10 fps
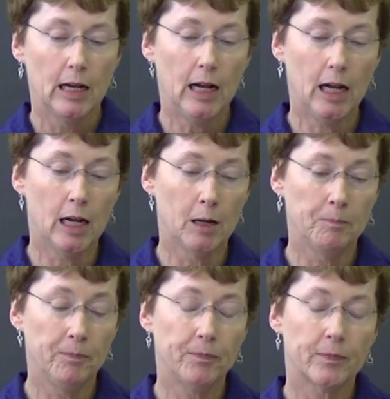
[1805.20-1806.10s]

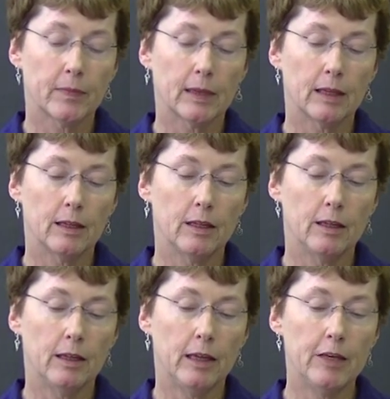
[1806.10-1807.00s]
Um,
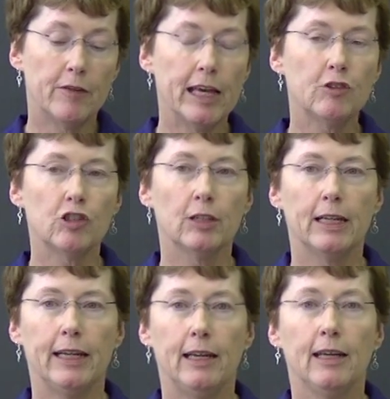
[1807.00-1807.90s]

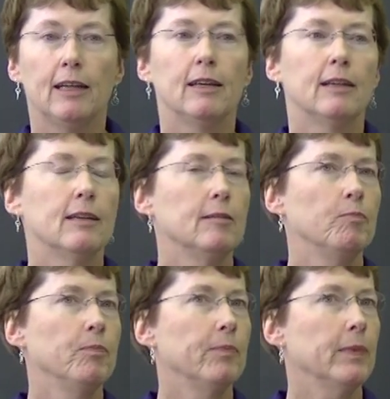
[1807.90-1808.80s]
eventually.
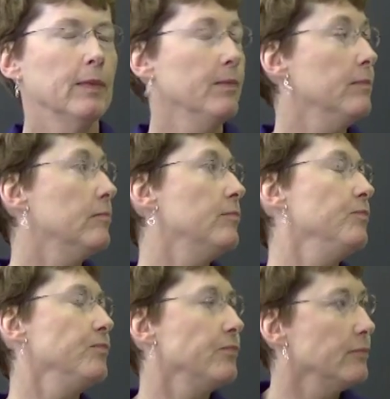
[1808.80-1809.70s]
Did you want to
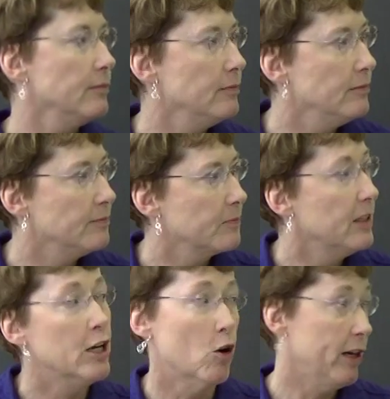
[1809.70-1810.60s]
make the decision?
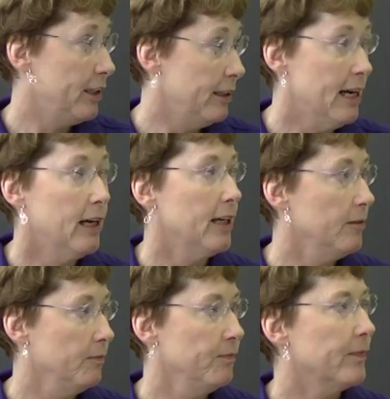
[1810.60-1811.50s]
No, I did not.
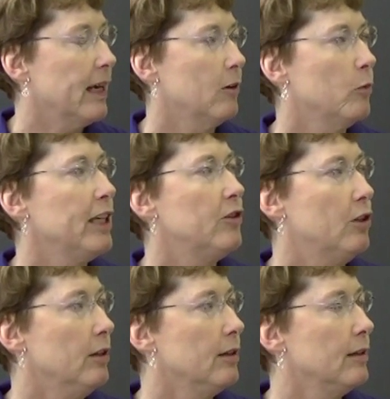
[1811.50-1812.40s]
And what we, do
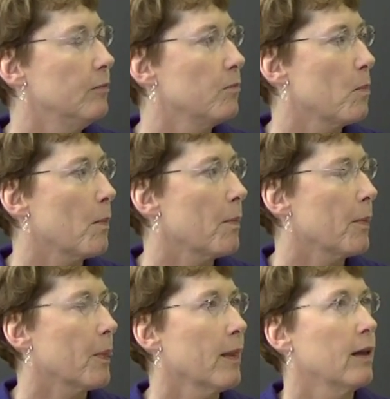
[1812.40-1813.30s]
you mean by powerless?
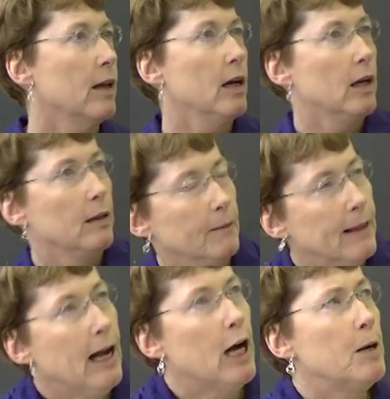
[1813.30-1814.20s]

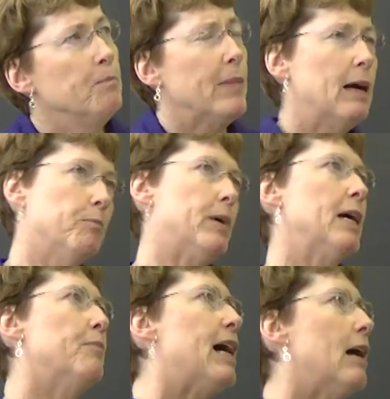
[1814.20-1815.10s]
Um,
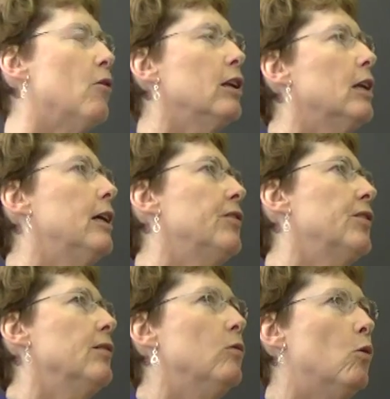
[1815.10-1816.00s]
by
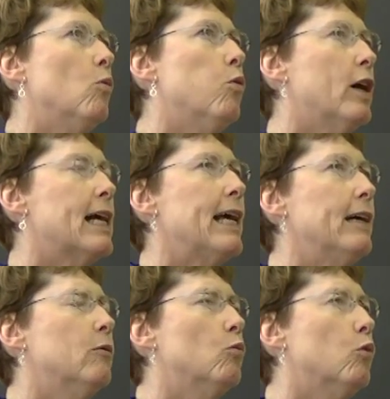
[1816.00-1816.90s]
powerless, what I
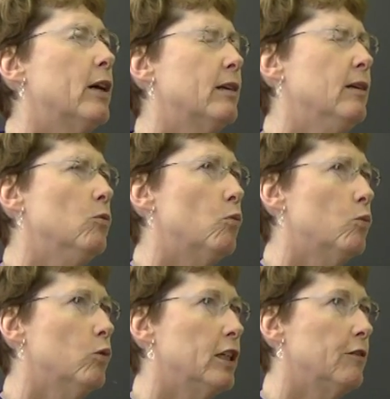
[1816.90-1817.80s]
have, what
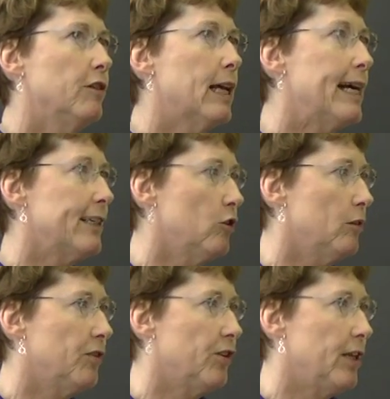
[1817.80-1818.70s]
would have liked to
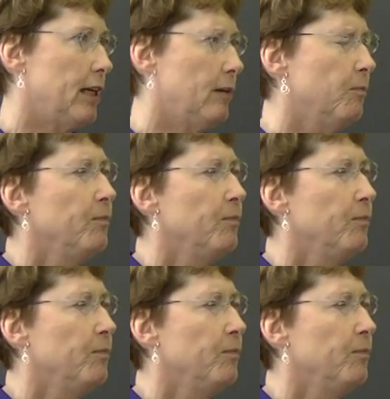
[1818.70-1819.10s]
have seen